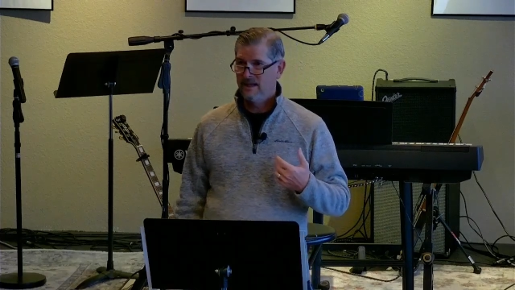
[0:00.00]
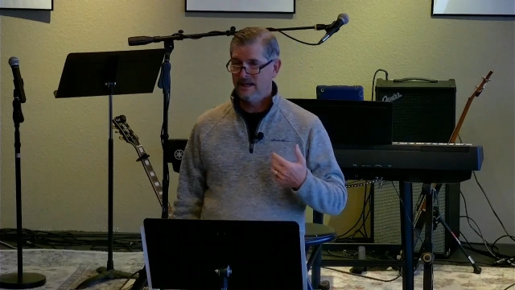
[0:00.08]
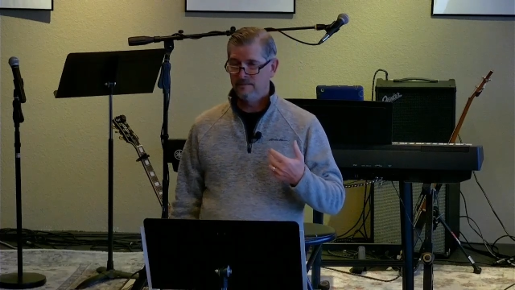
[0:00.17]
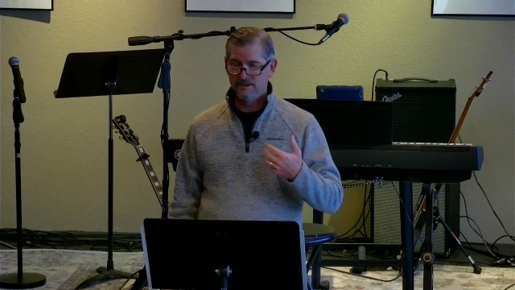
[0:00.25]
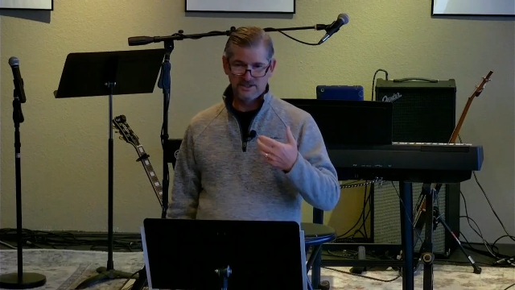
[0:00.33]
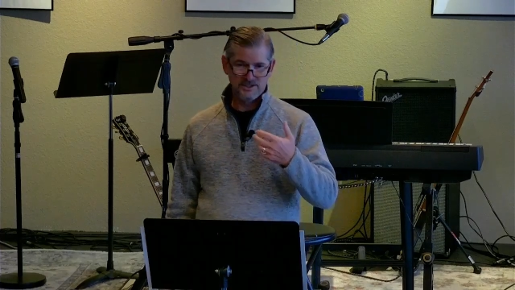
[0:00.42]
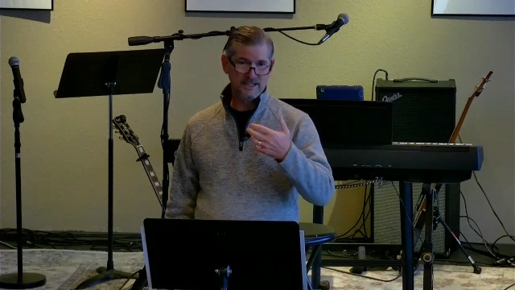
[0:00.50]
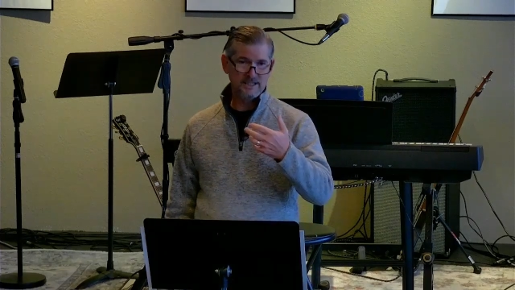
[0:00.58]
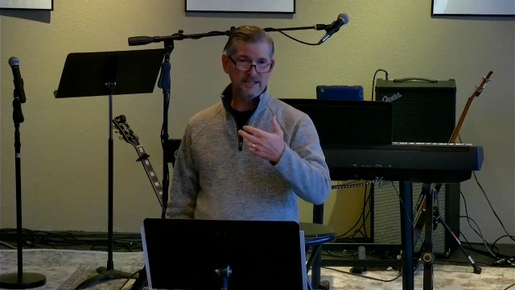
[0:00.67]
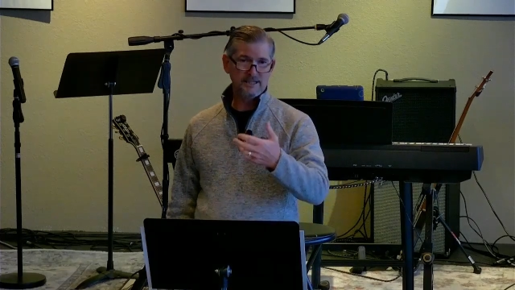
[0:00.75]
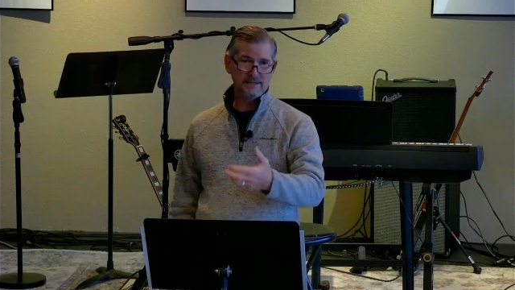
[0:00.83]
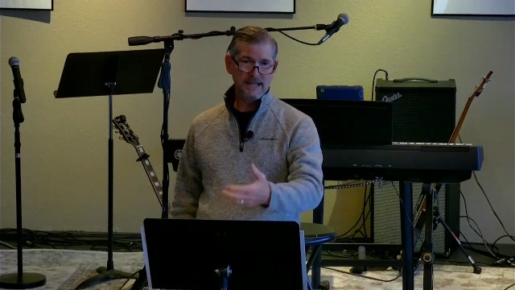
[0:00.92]
I'm going to send
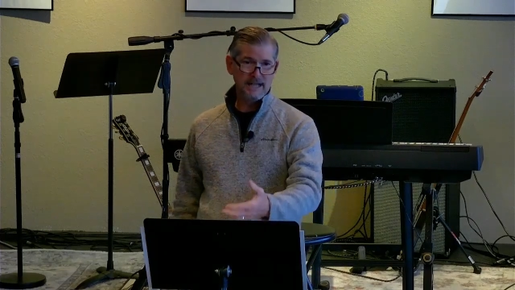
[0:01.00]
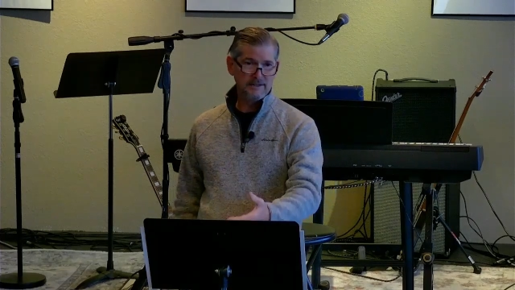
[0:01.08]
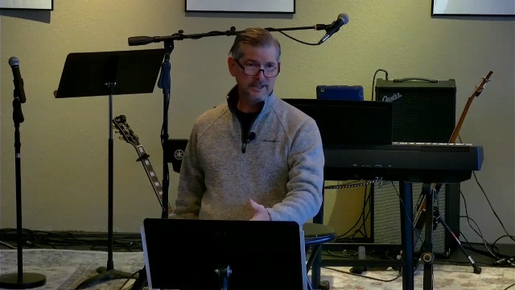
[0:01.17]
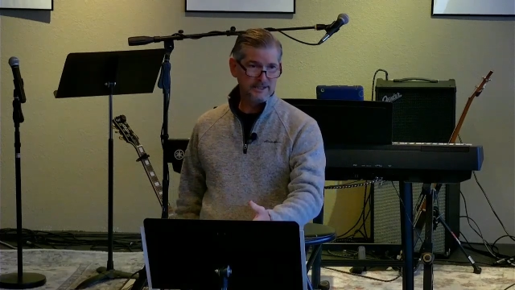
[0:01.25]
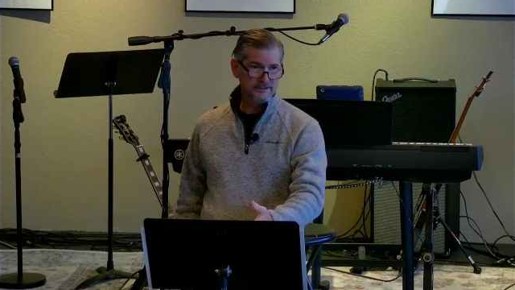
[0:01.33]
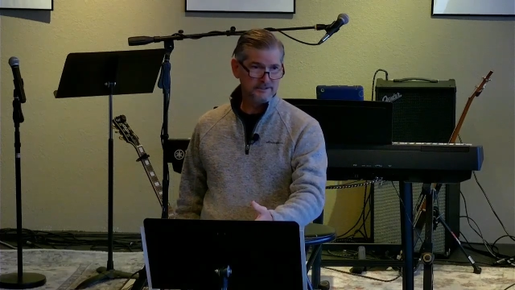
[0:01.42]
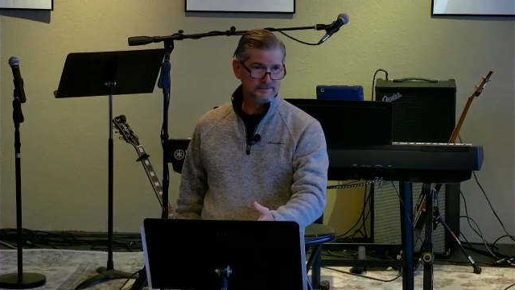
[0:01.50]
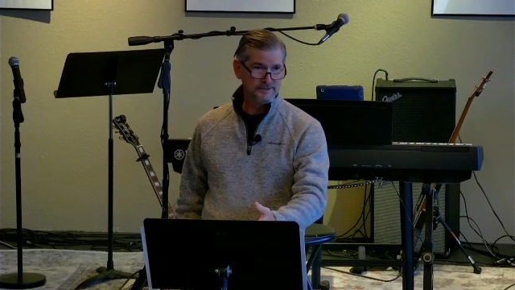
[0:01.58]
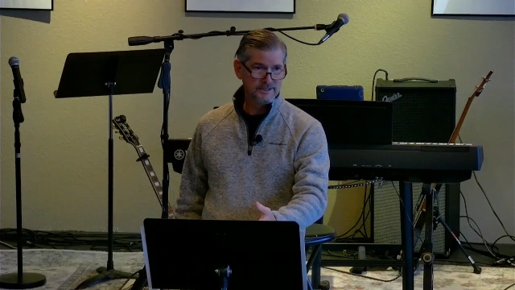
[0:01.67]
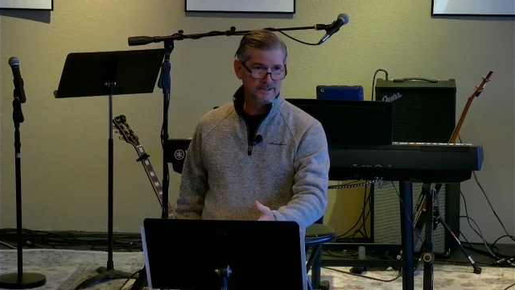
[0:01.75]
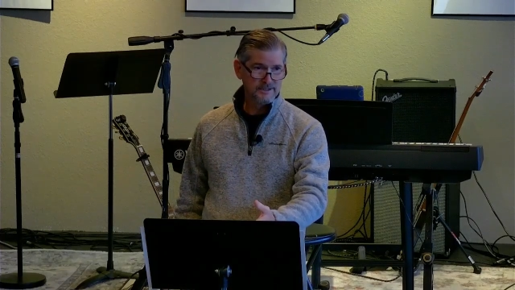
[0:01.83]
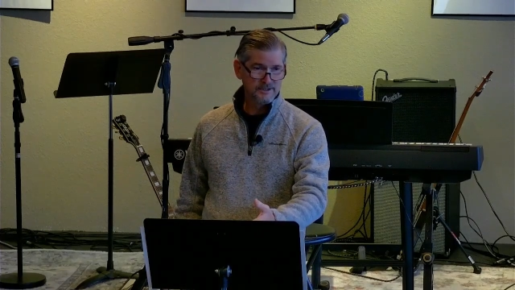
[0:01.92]
him down there
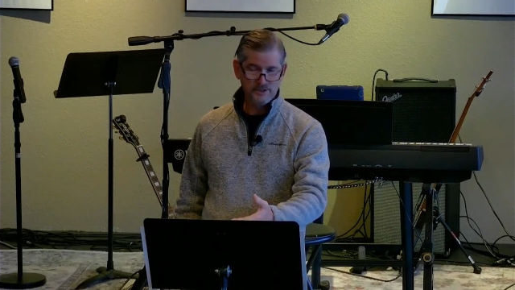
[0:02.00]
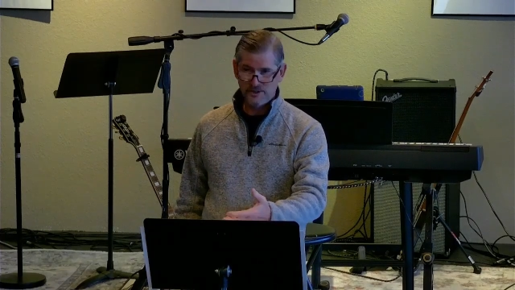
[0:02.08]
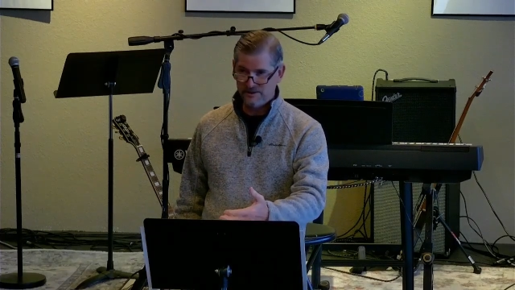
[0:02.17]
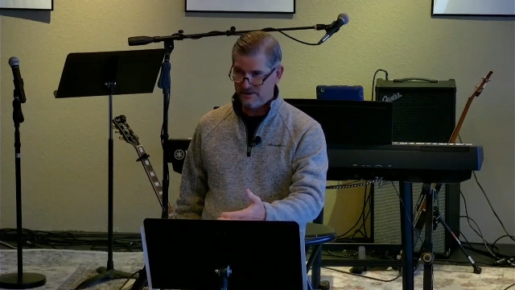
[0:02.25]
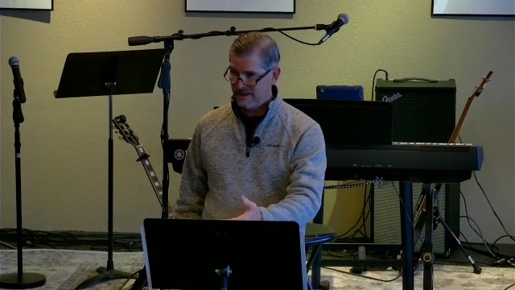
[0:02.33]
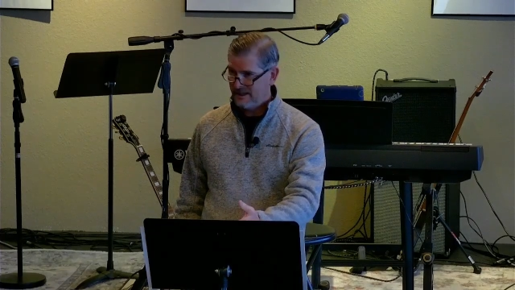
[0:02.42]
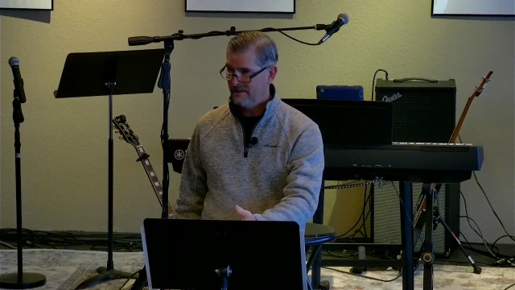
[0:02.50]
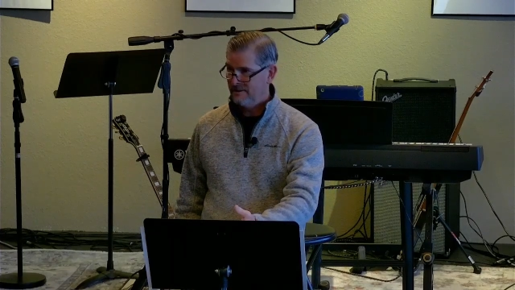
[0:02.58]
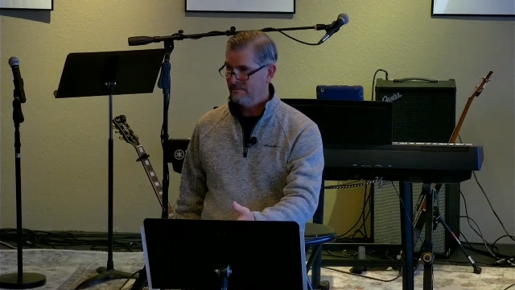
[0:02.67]
to them